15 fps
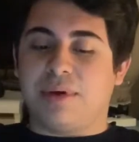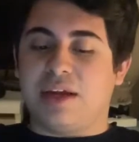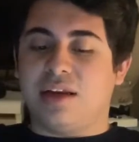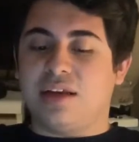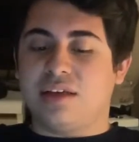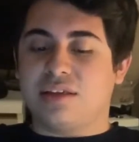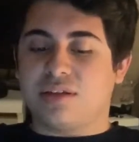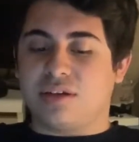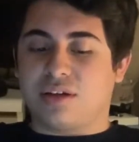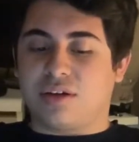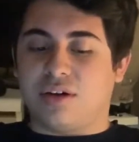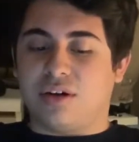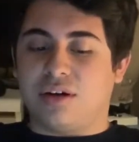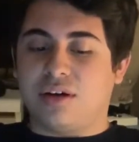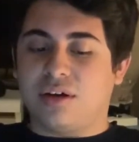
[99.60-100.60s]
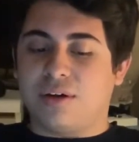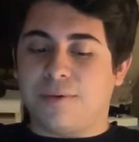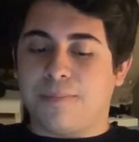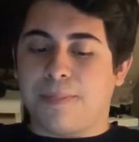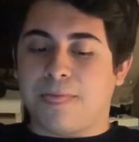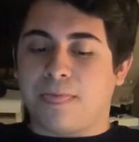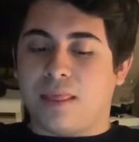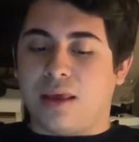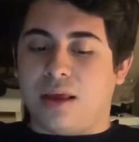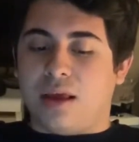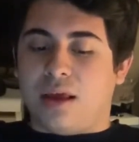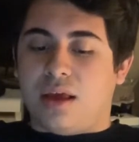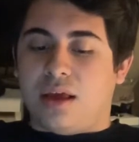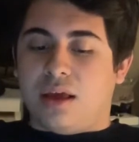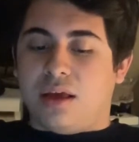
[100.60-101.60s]
mayonnaise on a car.
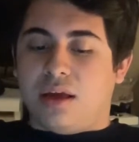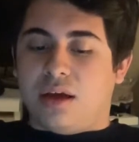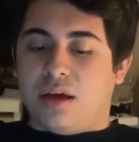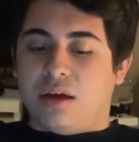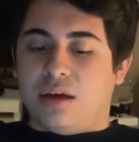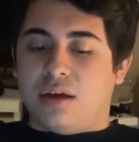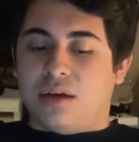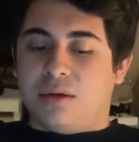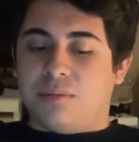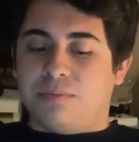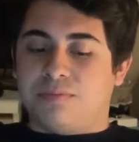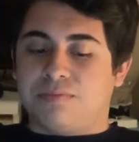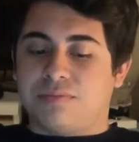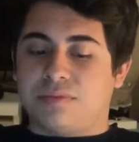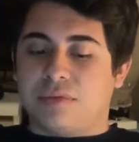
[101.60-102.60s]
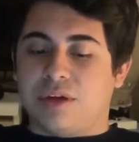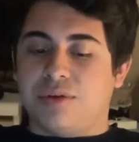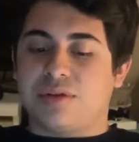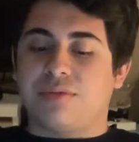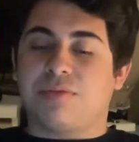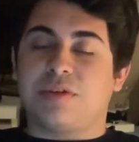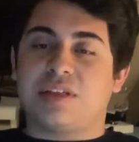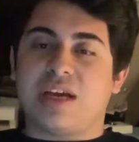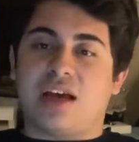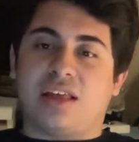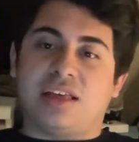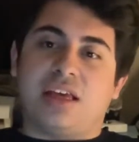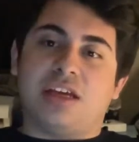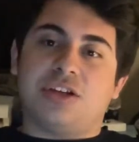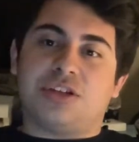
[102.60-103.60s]
It was in
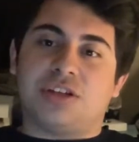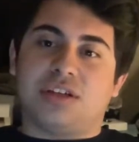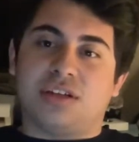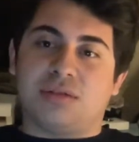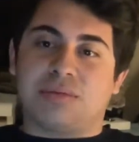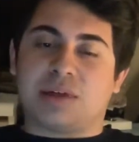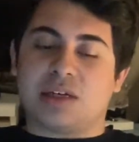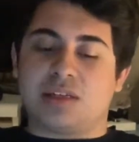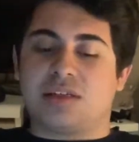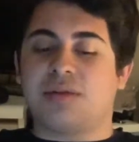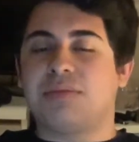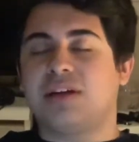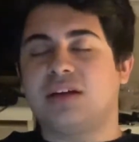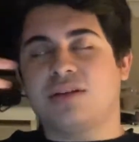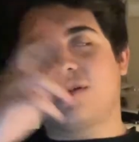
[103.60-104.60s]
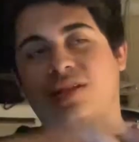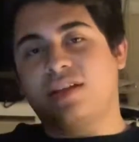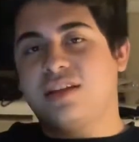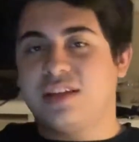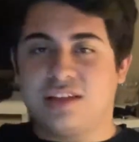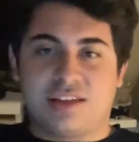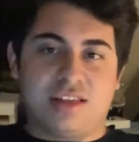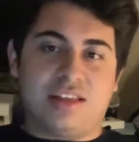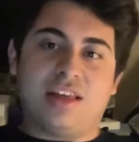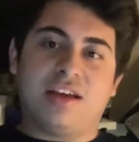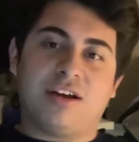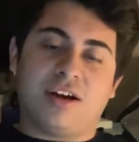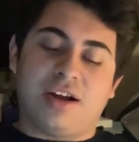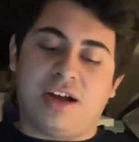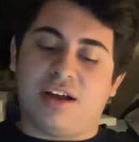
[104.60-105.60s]
retaliation because somebody else did this to
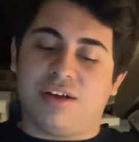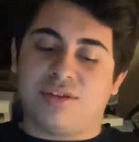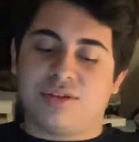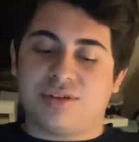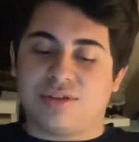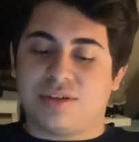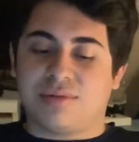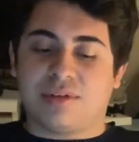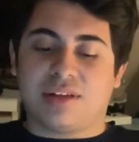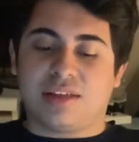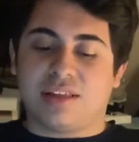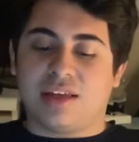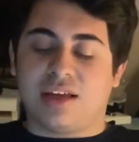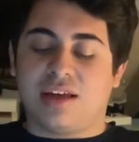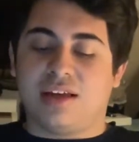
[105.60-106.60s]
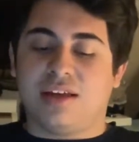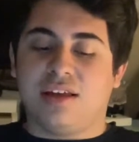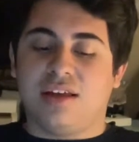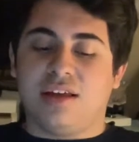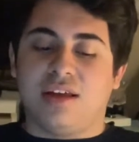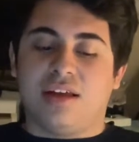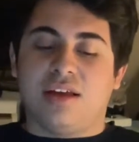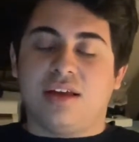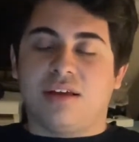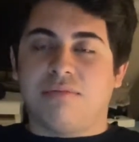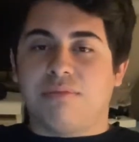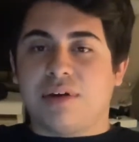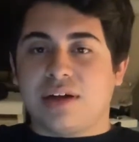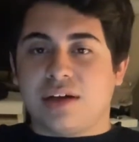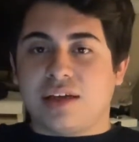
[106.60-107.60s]
their house or something like that.
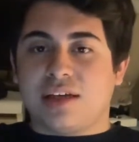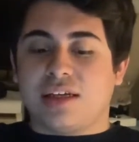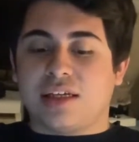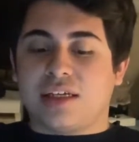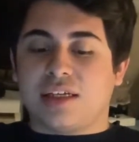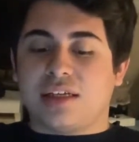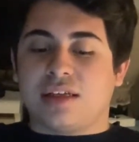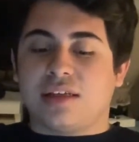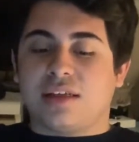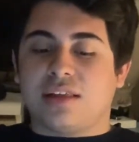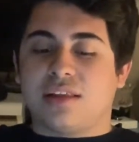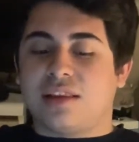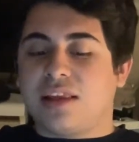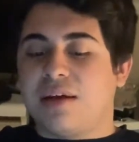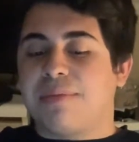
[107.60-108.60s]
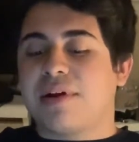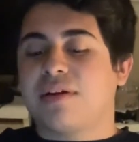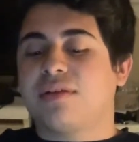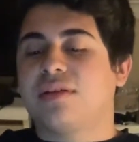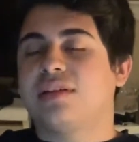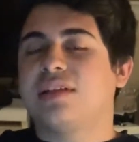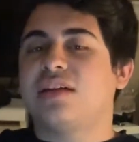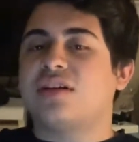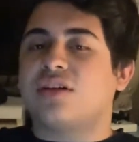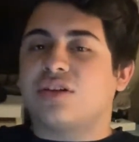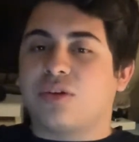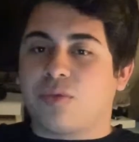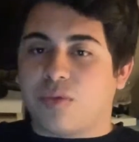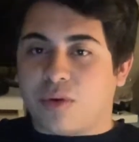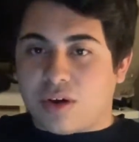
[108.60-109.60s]
But they apparently did it on
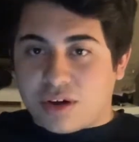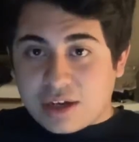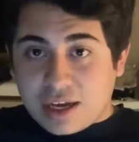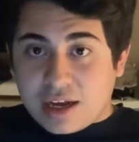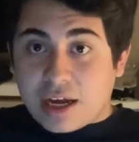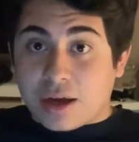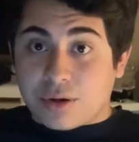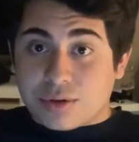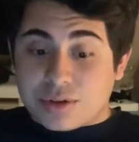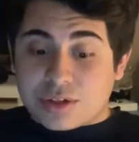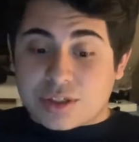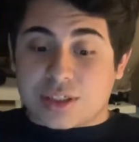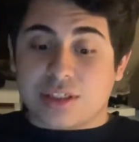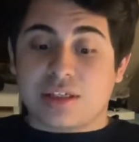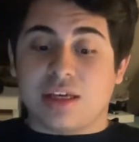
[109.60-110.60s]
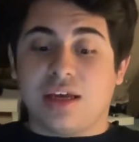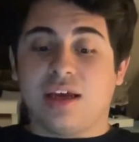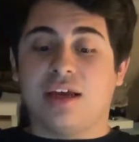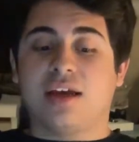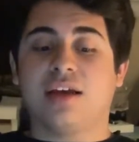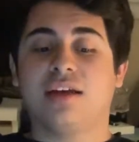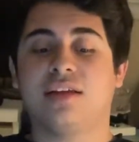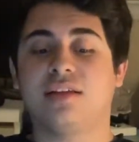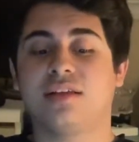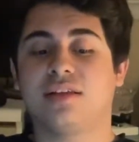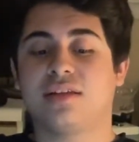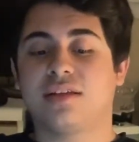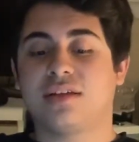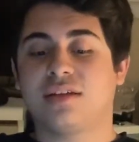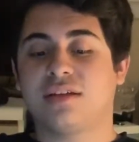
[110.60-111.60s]
the wrong house, and
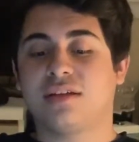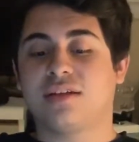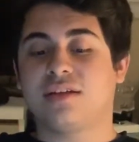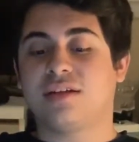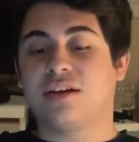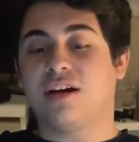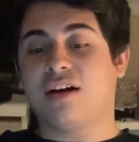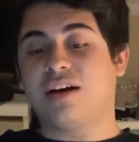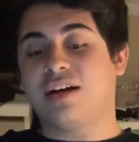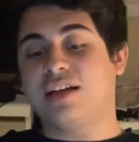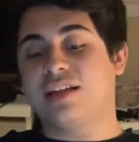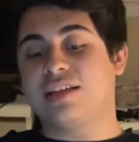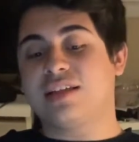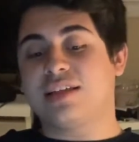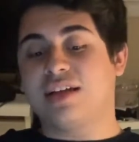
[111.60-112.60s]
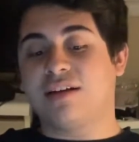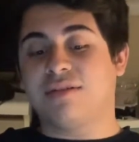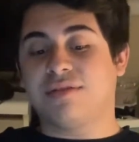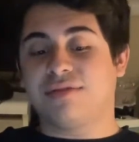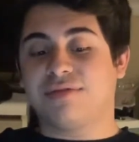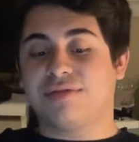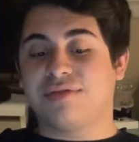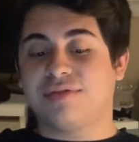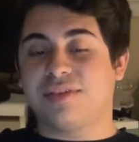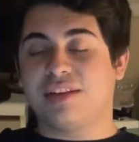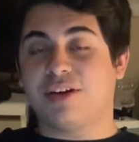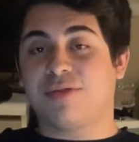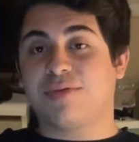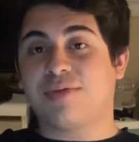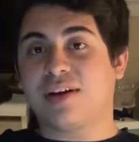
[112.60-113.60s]
instead of
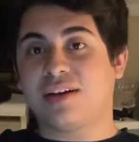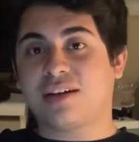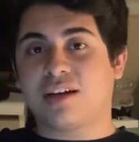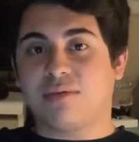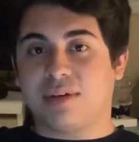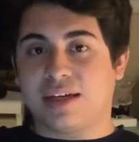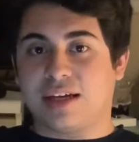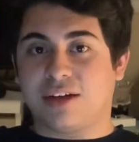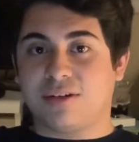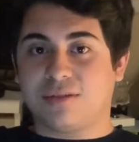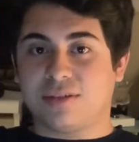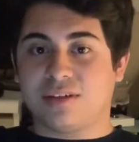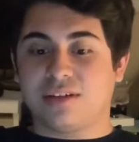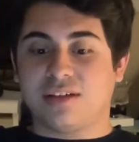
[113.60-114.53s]
their friend coming out,